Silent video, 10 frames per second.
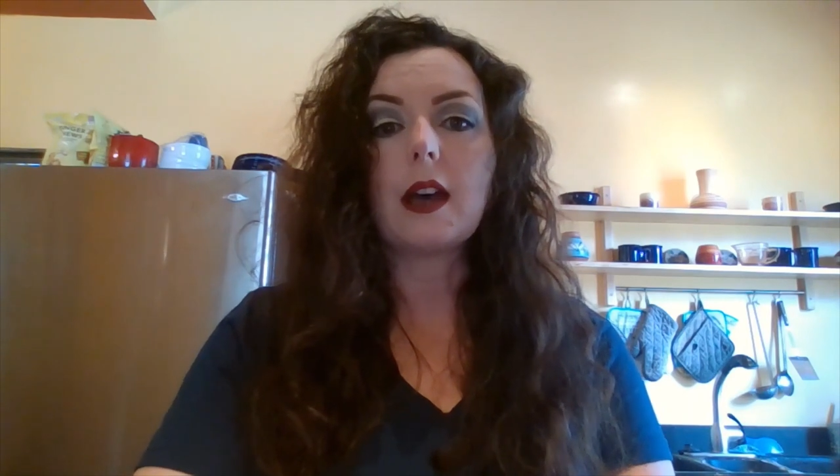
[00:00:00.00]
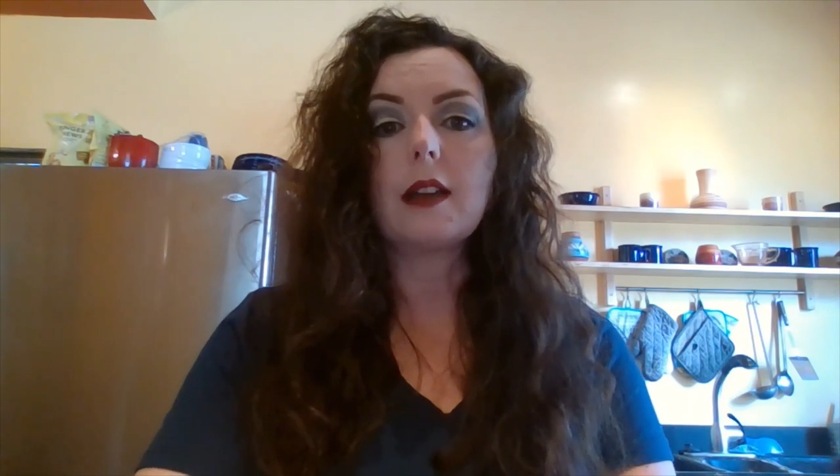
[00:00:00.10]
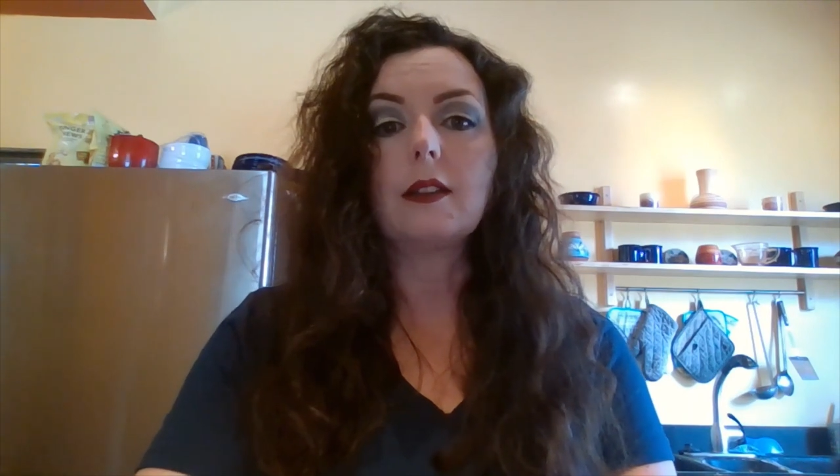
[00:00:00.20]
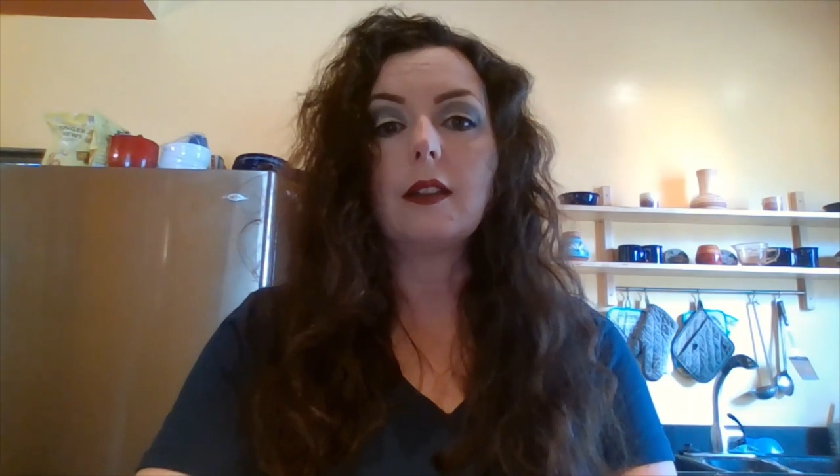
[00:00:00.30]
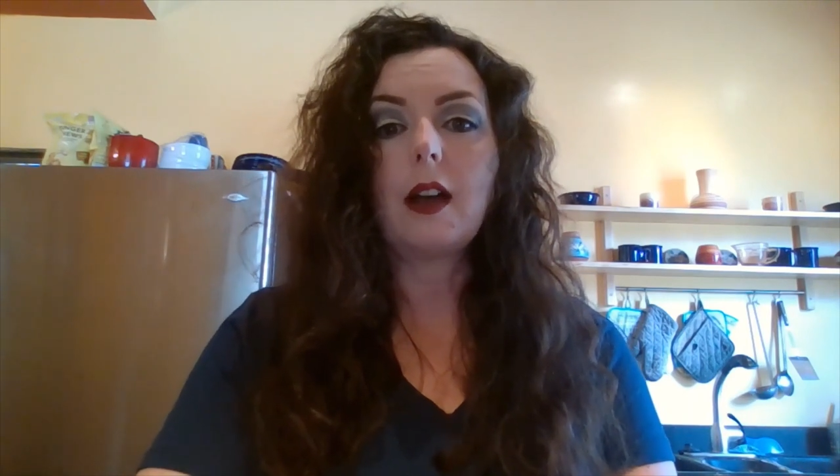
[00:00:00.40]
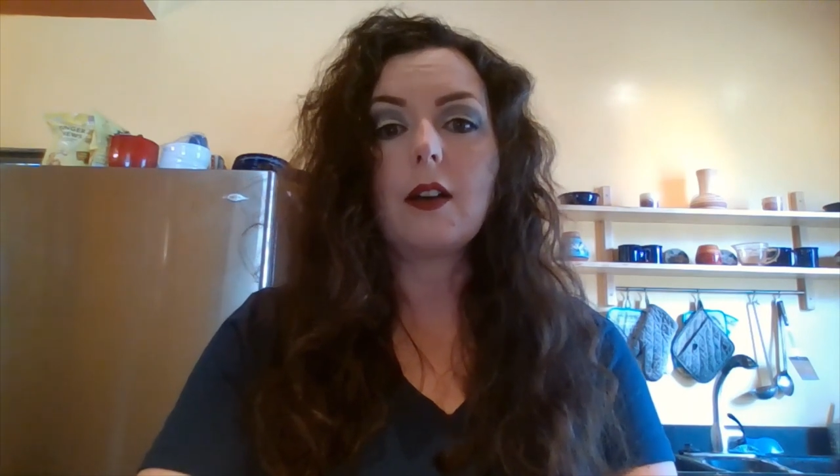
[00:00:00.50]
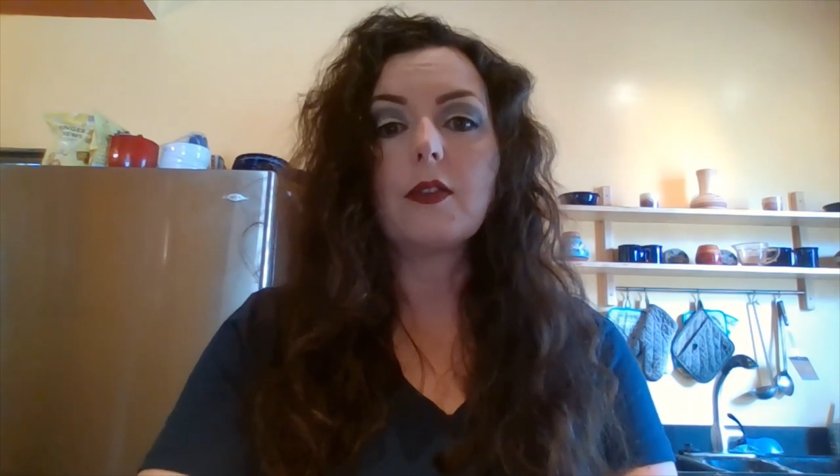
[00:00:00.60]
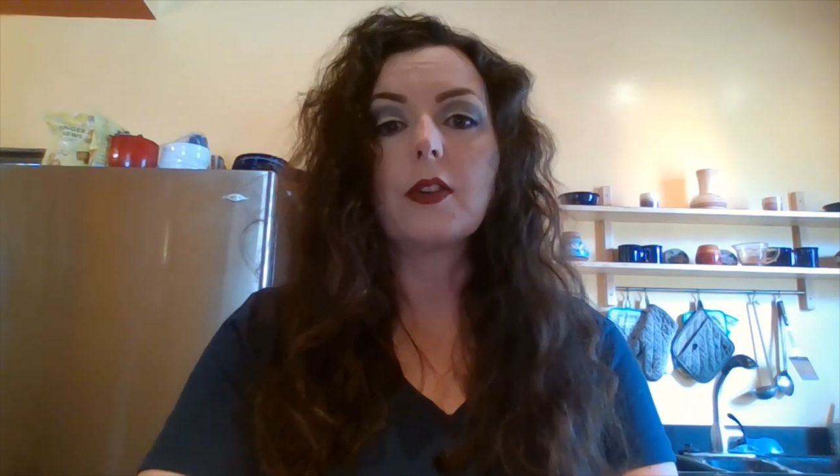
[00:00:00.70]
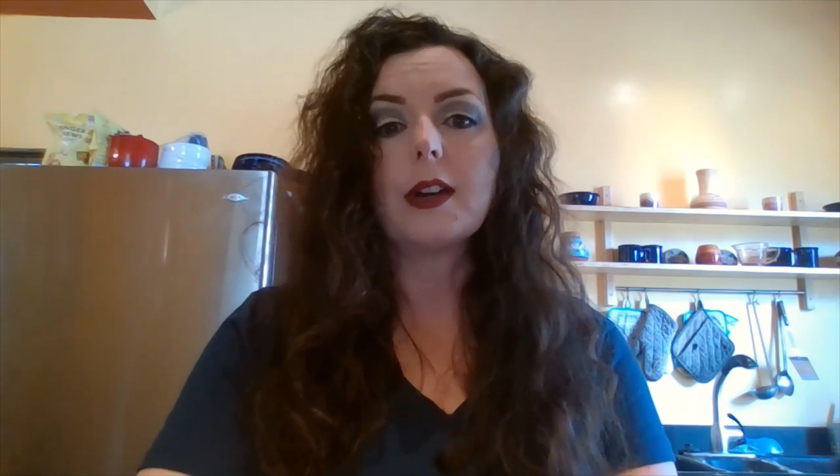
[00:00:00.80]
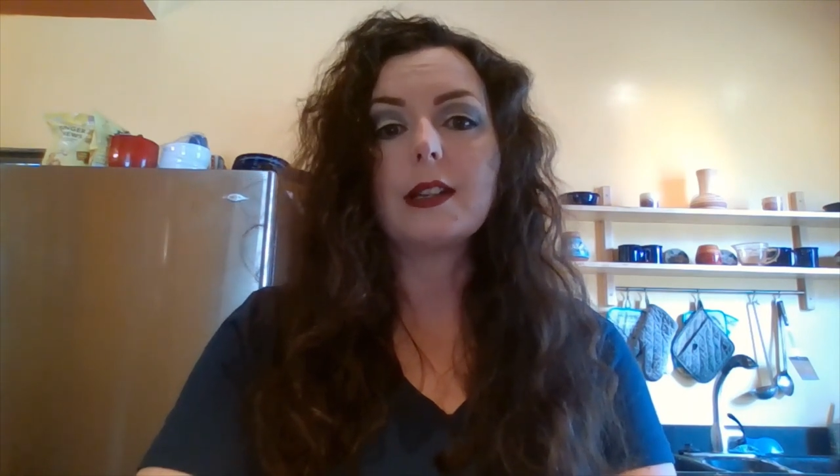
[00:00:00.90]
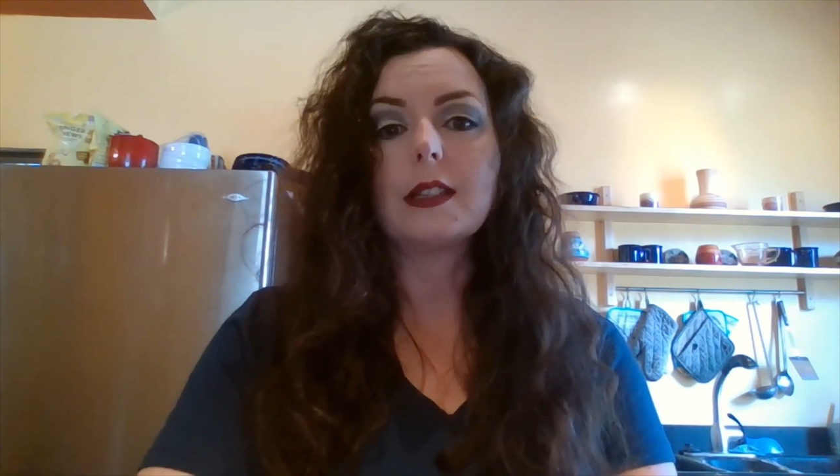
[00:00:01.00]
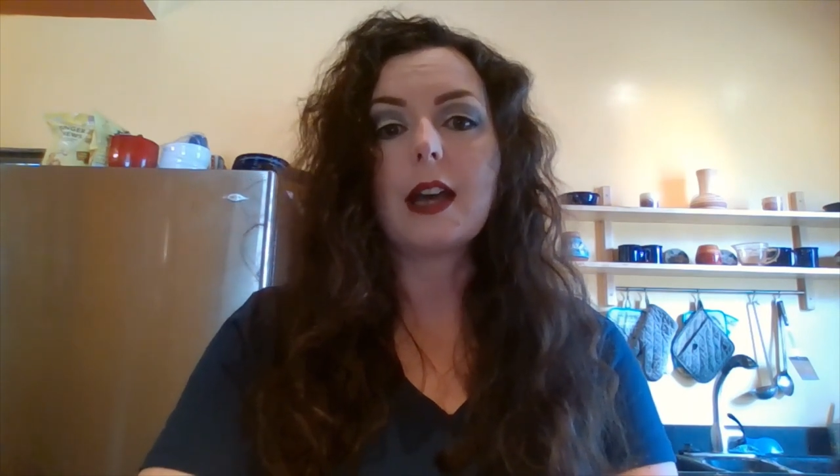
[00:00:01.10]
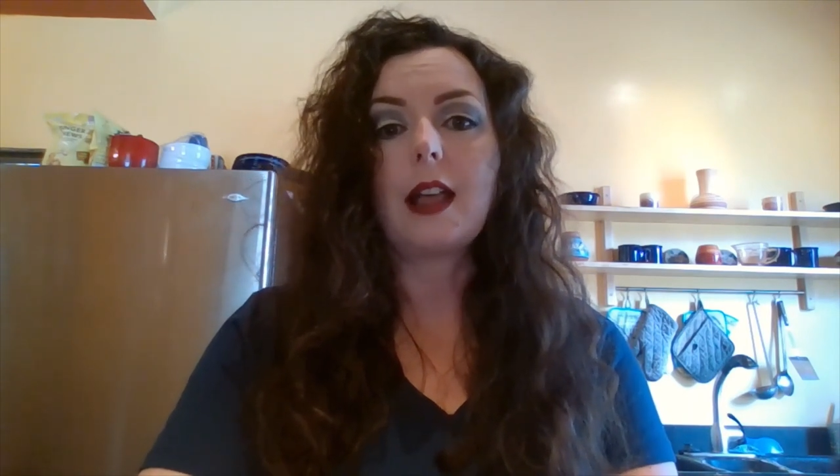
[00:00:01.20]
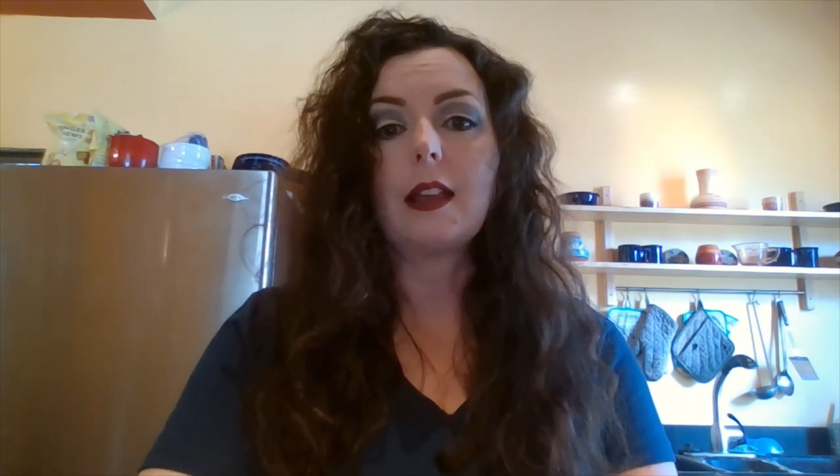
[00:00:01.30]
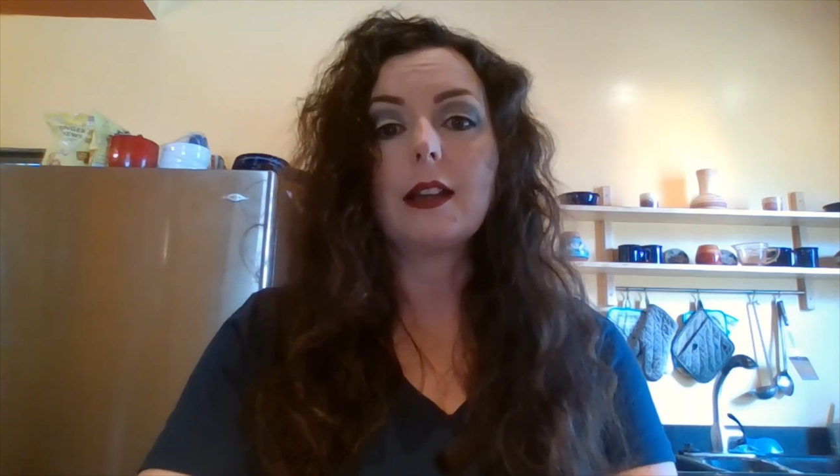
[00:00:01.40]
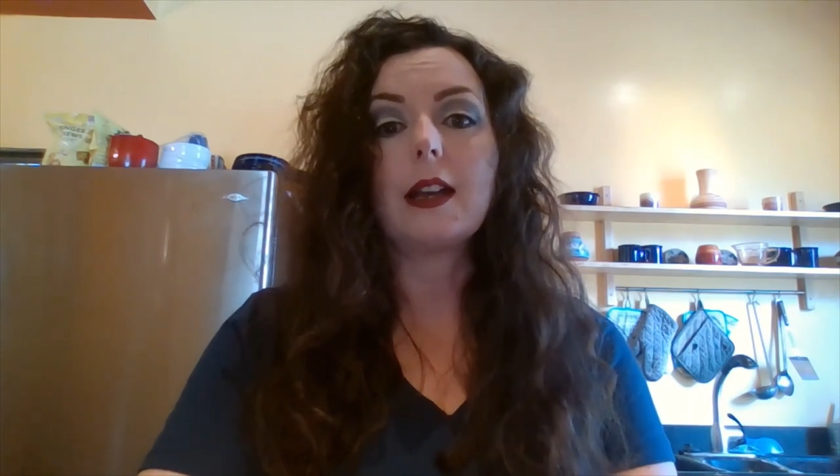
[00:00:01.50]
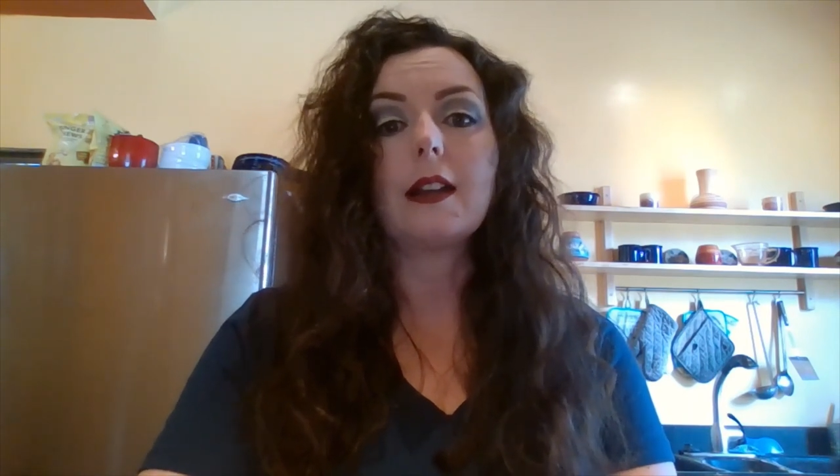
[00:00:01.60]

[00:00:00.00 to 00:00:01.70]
I love Greek salad